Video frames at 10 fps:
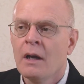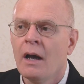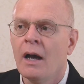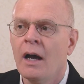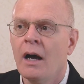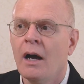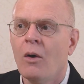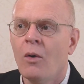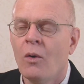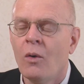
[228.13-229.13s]
uh,
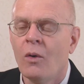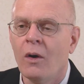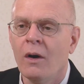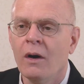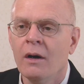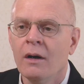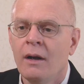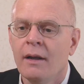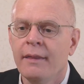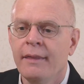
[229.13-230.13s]
or
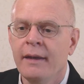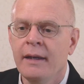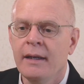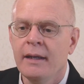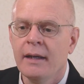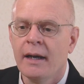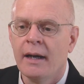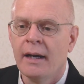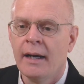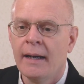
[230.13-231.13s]
the
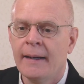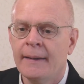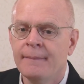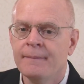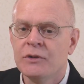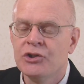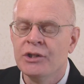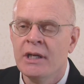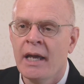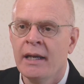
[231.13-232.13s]
um,
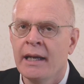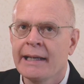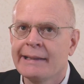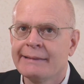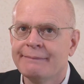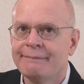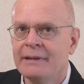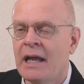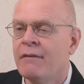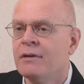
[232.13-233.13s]
genetic
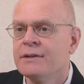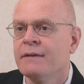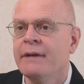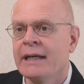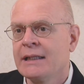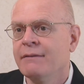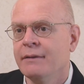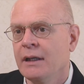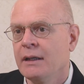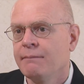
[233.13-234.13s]
levels of
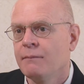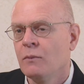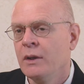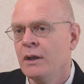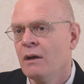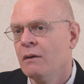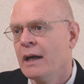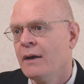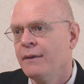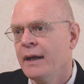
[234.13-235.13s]
activity. We know
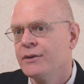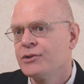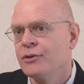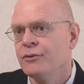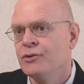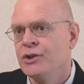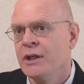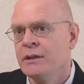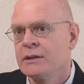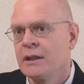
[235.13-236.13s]
now that certain
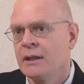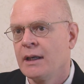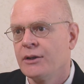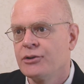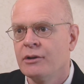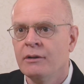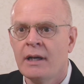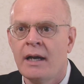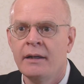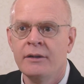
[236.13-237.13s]
genes can get turned
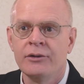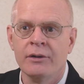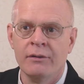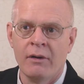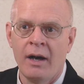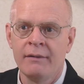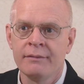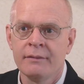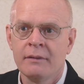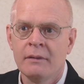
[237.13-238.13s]
on and turned
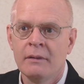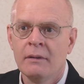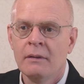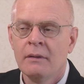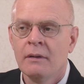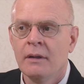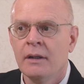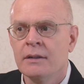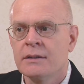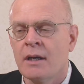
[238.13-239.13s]
off,
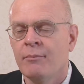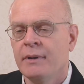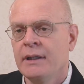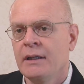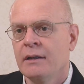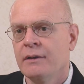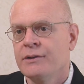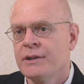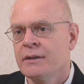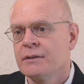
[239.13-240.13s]
and some particular
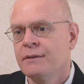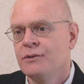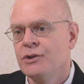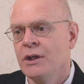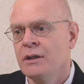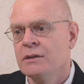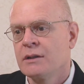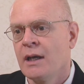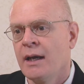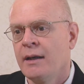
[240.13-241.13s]
sets of genes
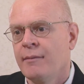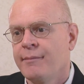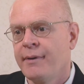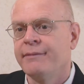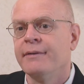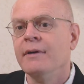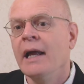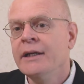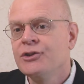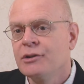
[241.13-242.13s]
get
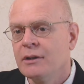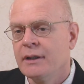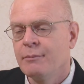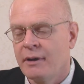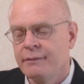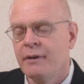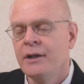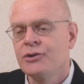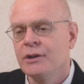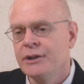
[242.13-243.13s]
preferentially,
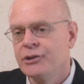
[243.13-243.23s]
preferentially